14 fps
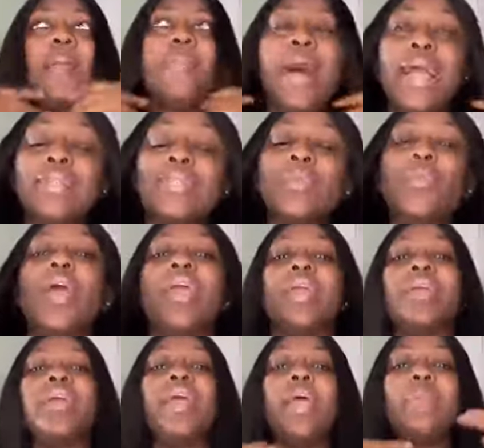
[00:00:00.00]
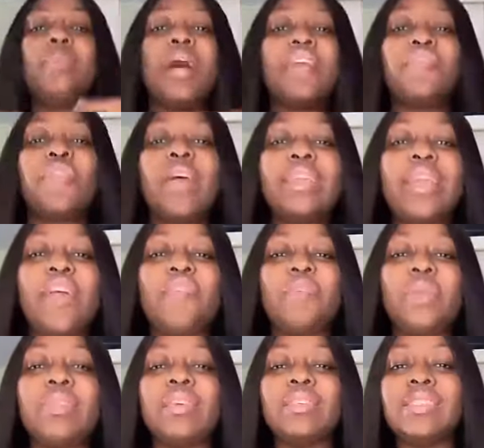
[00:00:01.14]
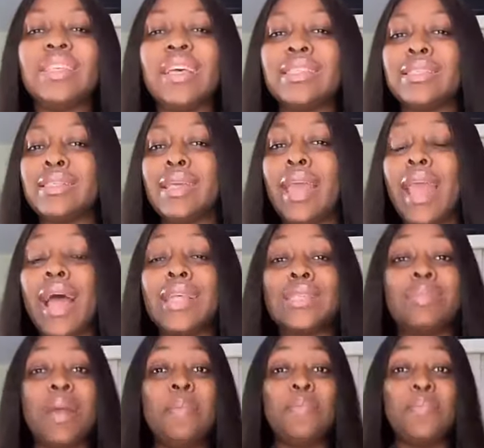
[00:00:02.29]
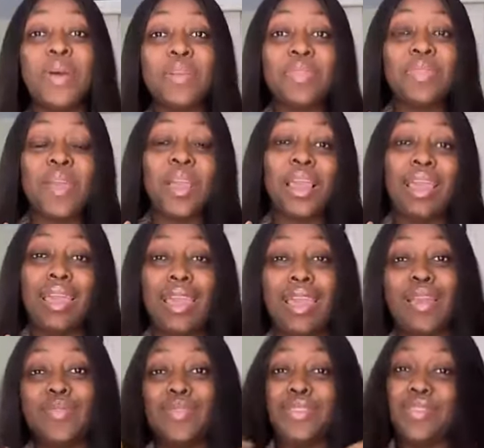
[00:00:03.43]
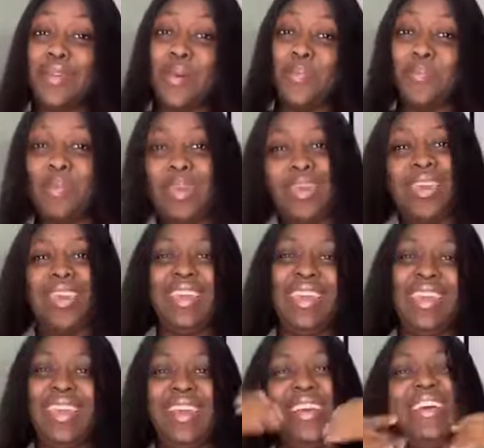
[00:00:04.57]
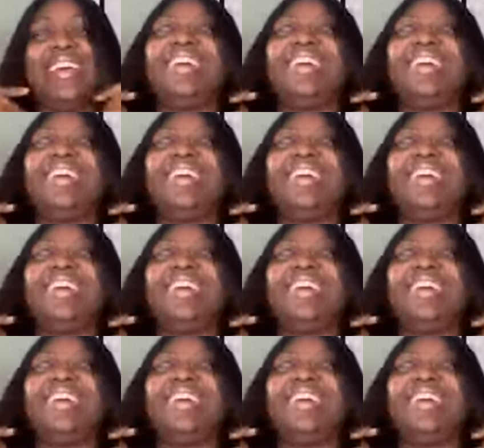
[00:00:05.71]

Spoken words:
By the way, my friend gave me this yesterday as my birthday gift. Yuppie.